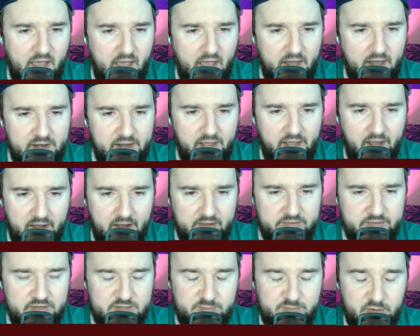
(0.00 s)

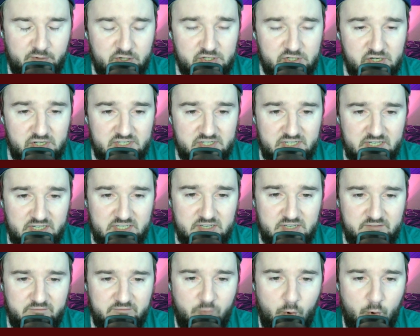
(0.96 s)
Head-to-head, the Spurs are
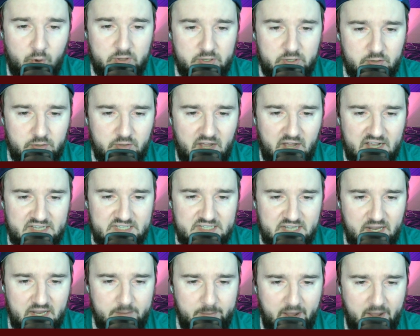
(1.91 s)
6-4 in their last
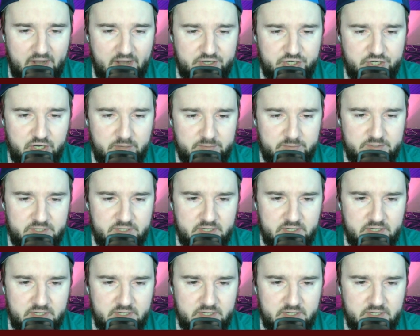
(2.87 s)
10 matchups.